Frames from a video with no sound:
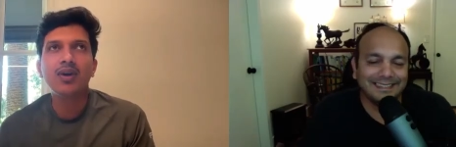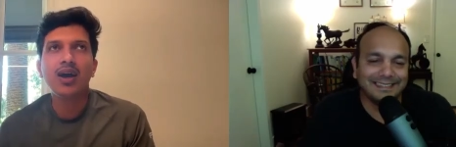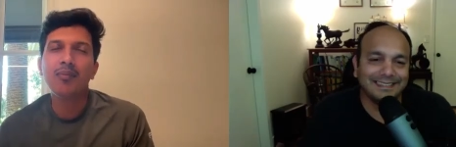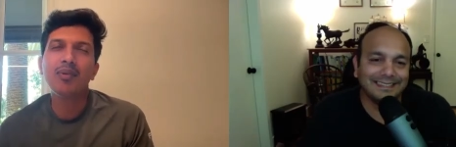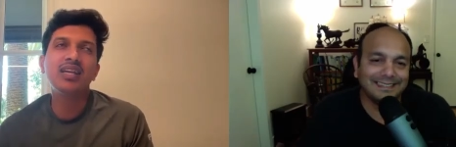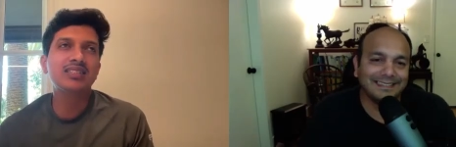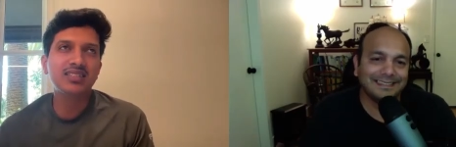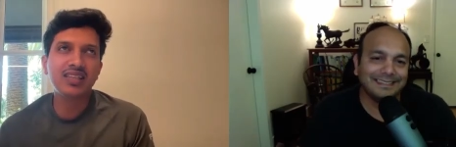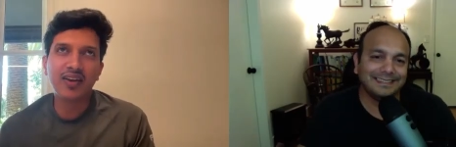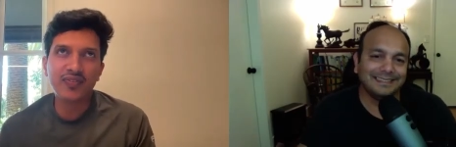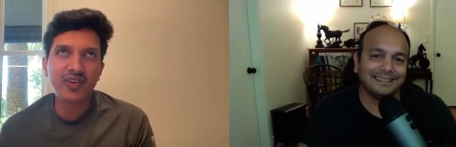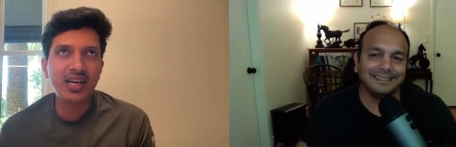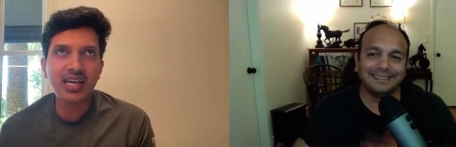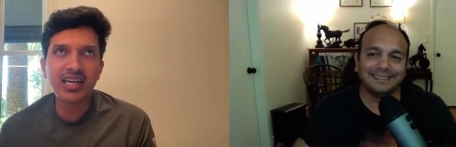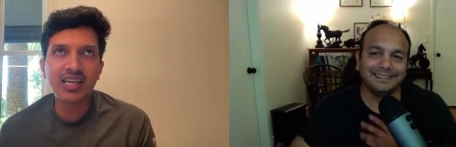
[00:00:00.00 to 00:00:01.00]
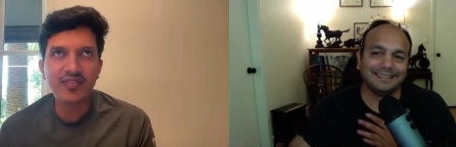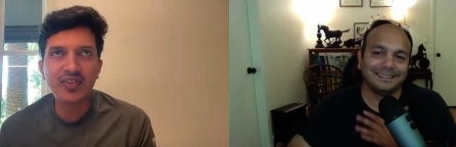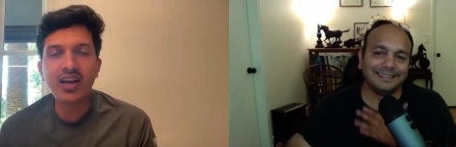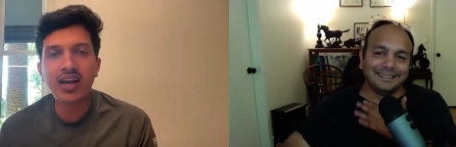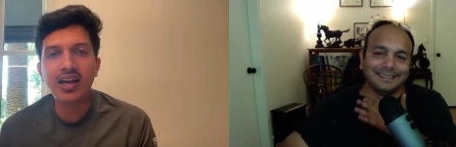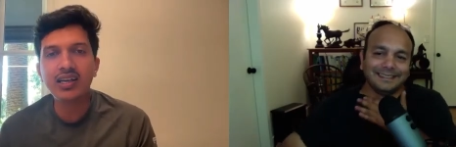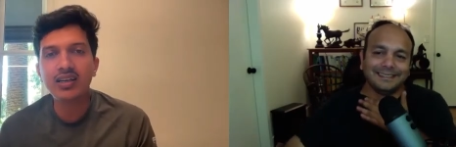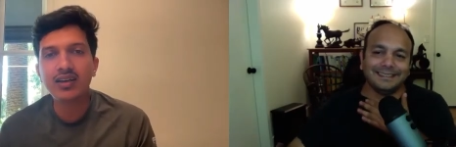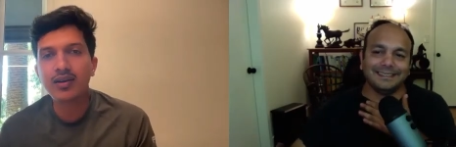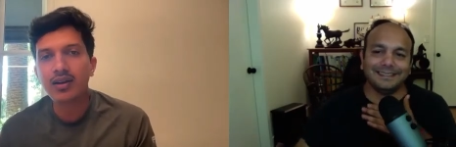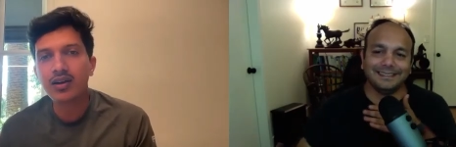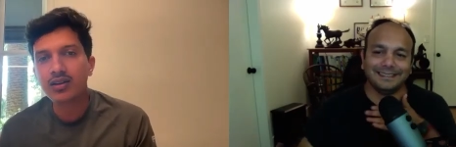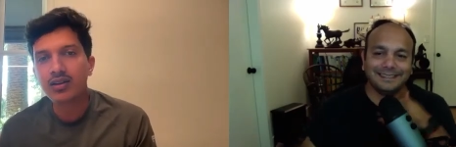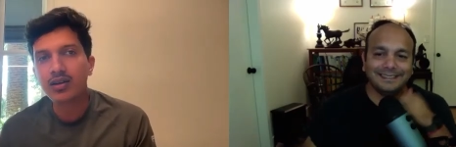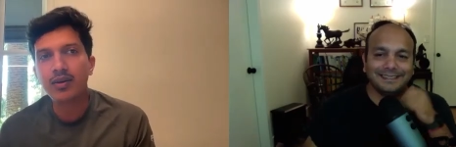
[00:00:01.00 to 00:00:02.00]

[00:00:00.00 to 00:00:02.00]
Speaker 1: i mean it's definitely difficult uh,